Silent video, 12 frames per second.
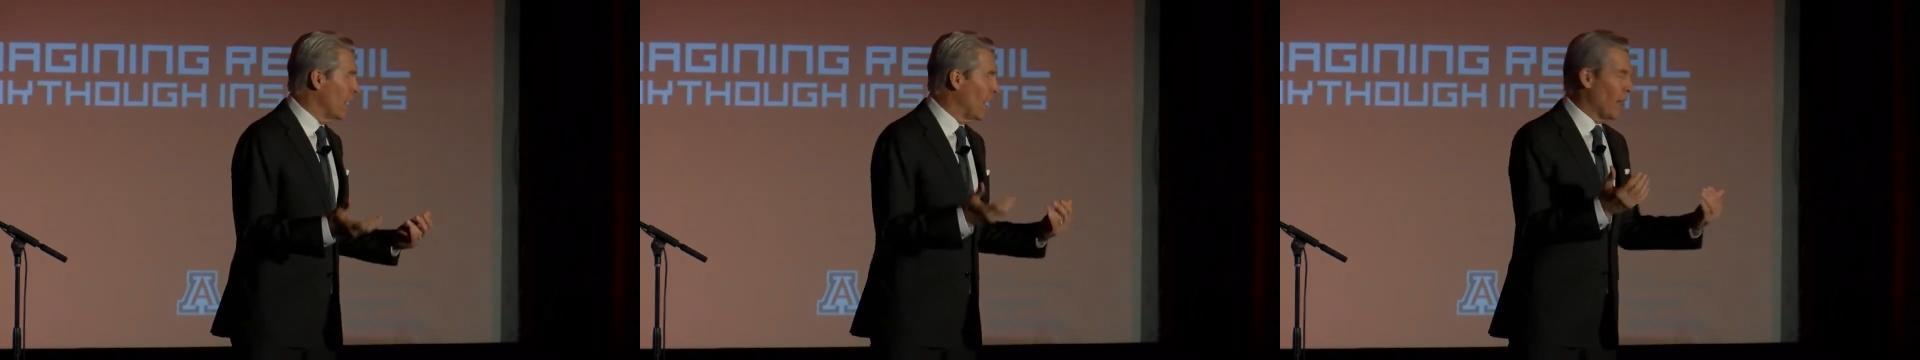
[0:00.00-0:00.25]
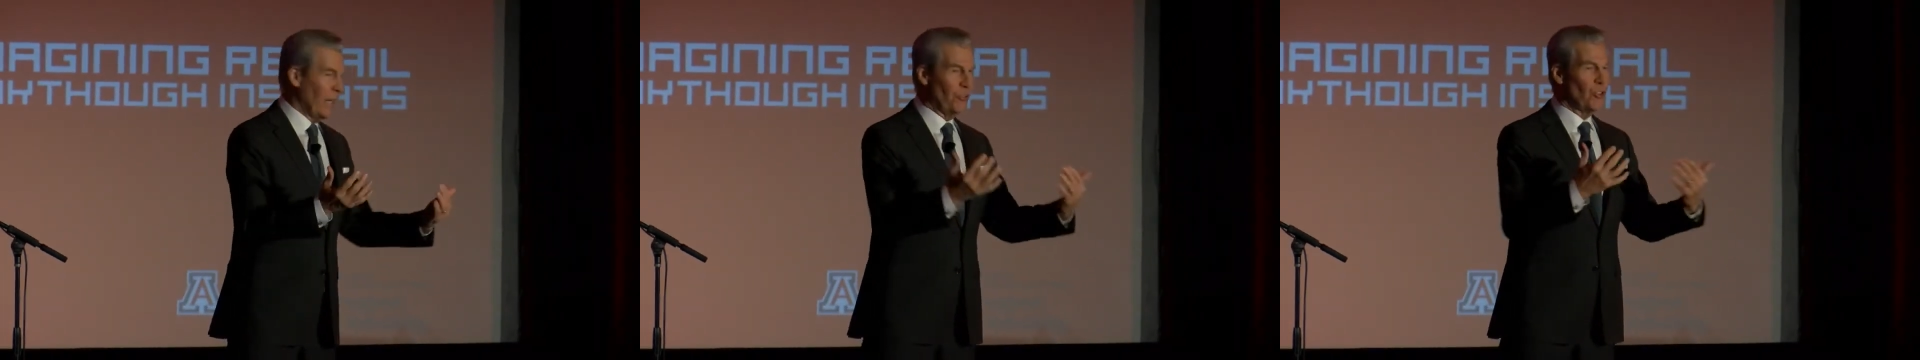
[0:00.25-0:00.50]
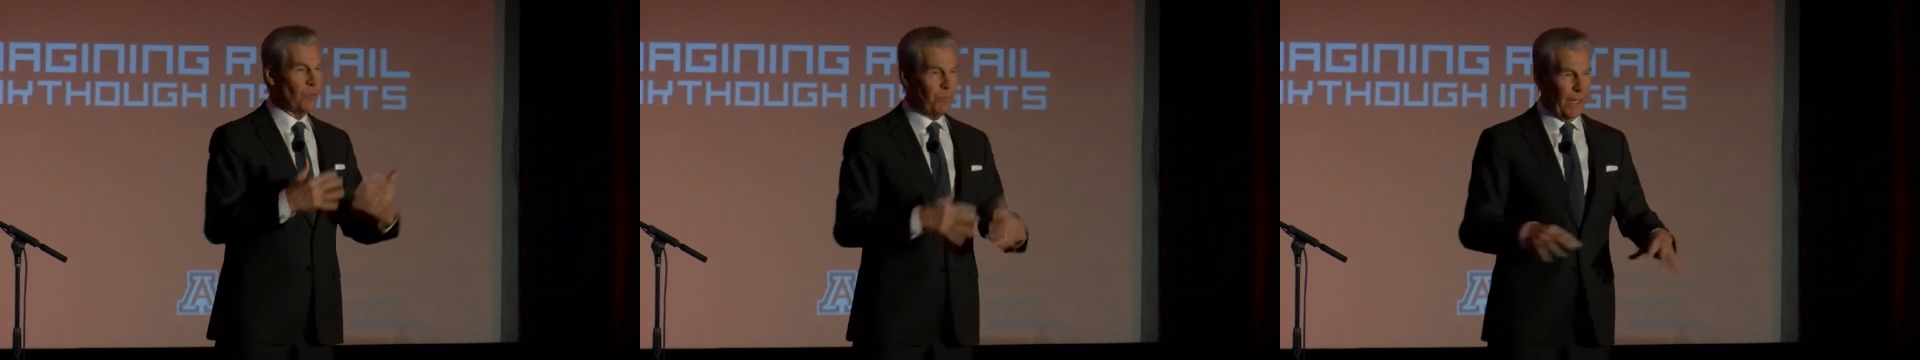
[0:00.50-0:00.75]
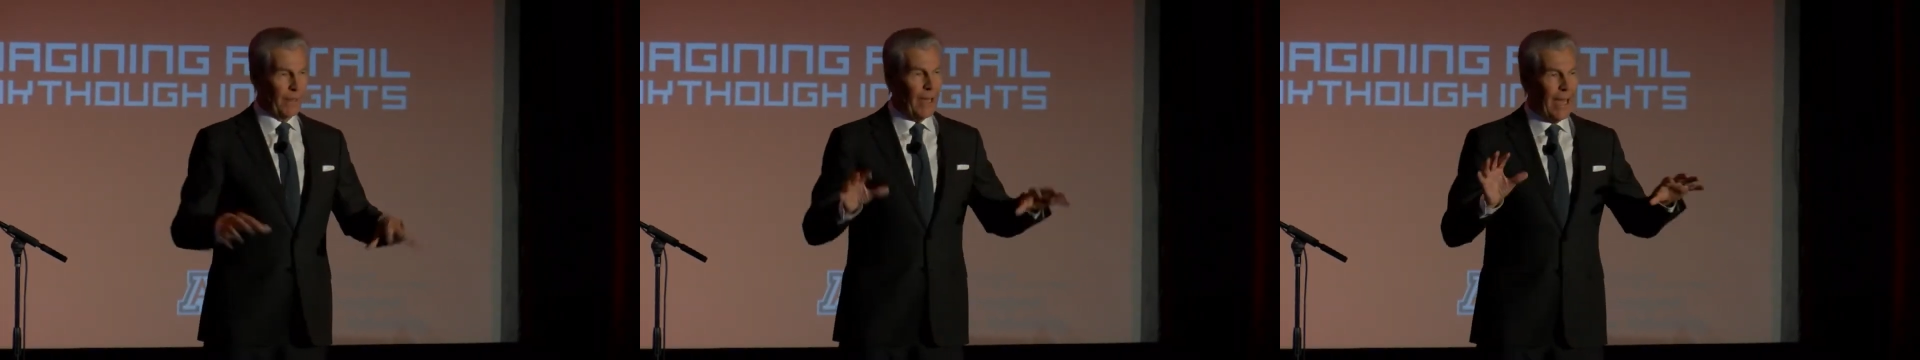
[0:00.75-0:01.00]
It's just
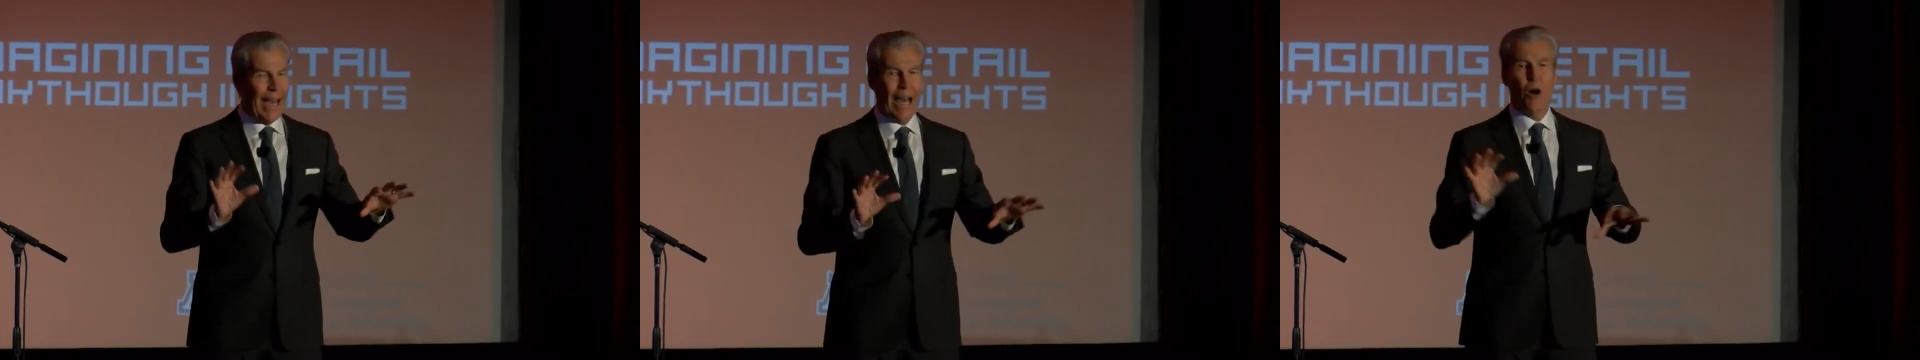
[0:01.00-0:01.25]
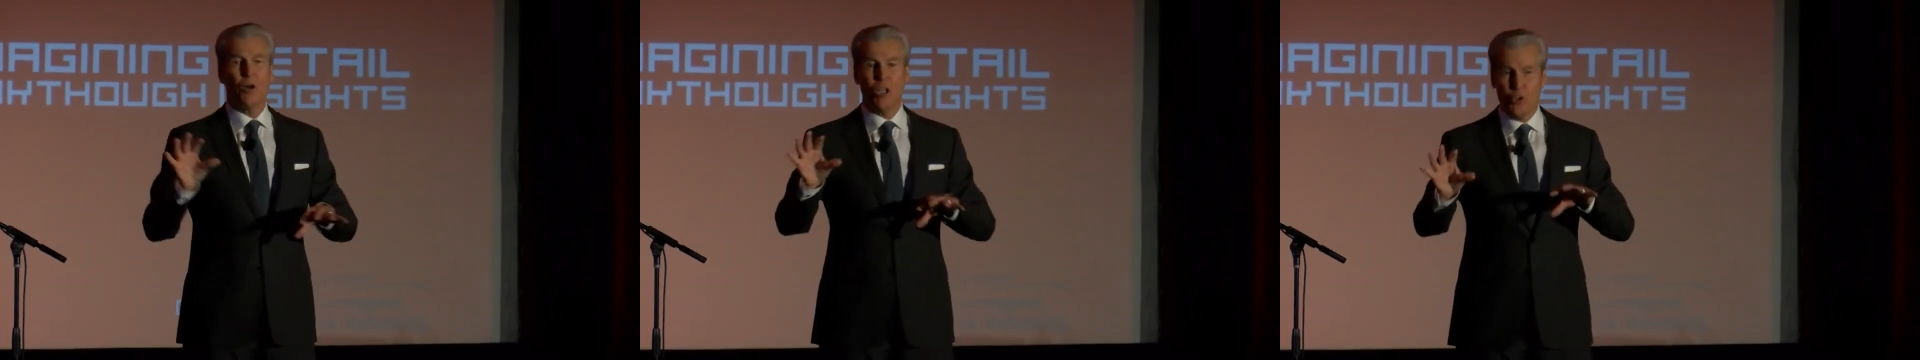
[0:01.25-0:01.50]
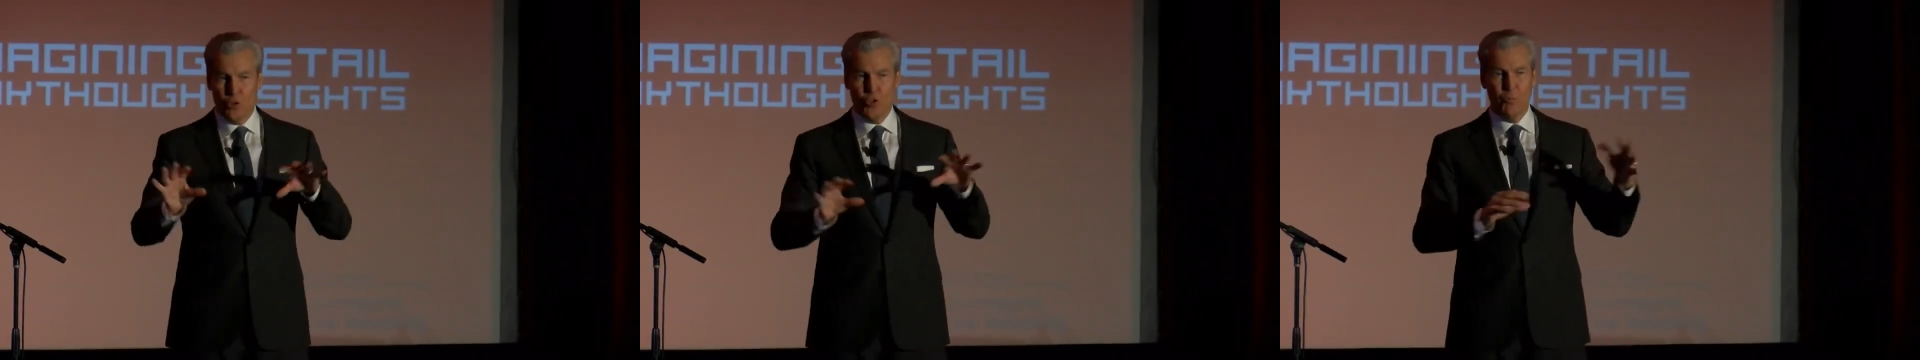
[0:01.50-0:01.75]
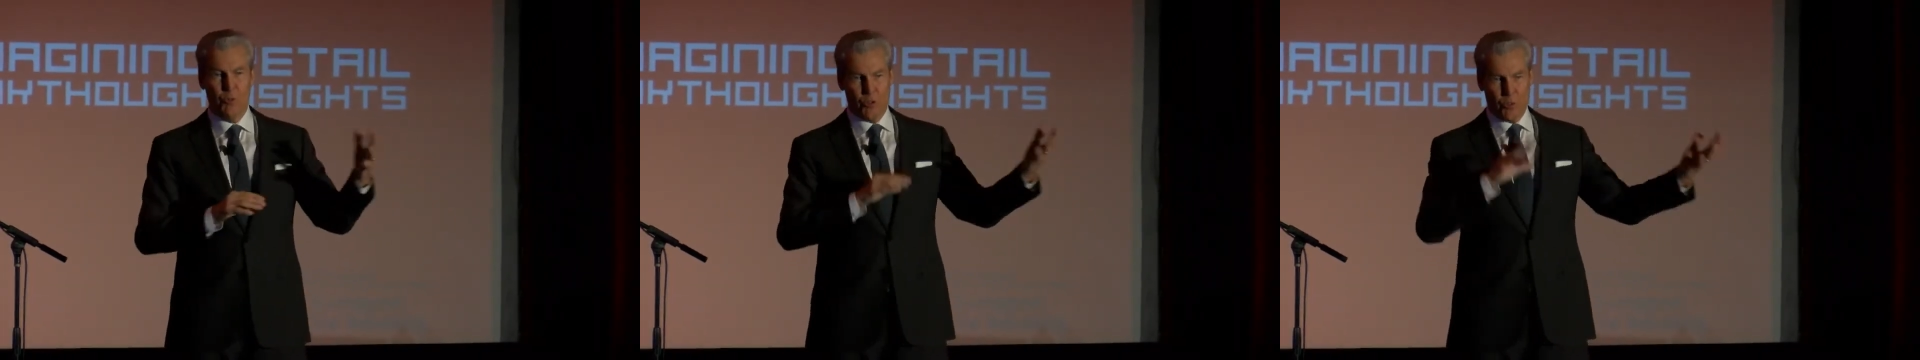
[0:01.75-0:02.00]
been how
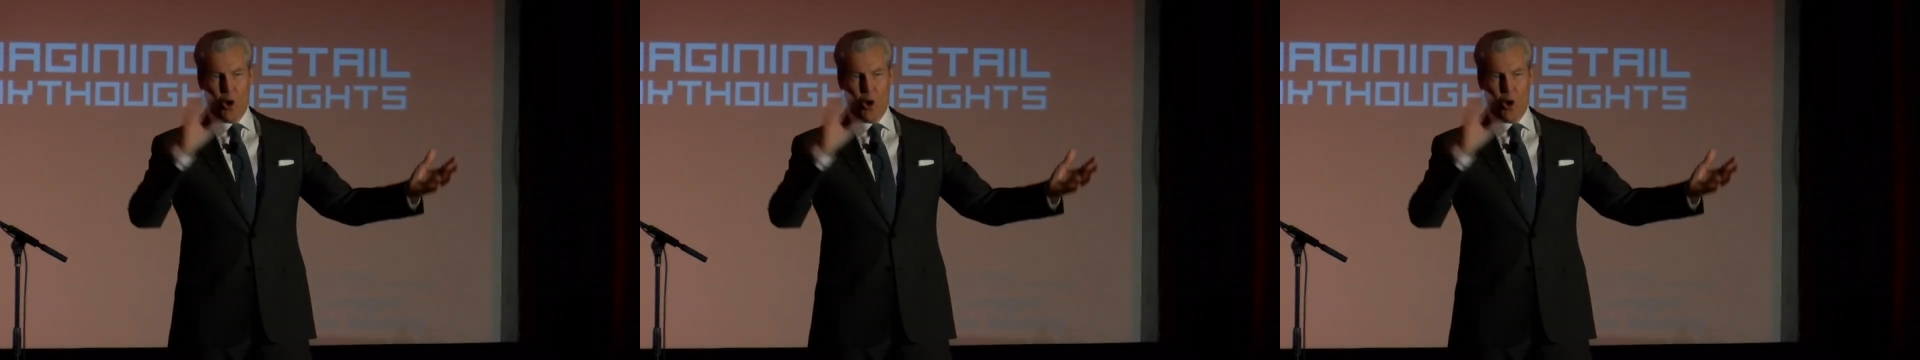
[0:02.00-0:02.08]
consumers,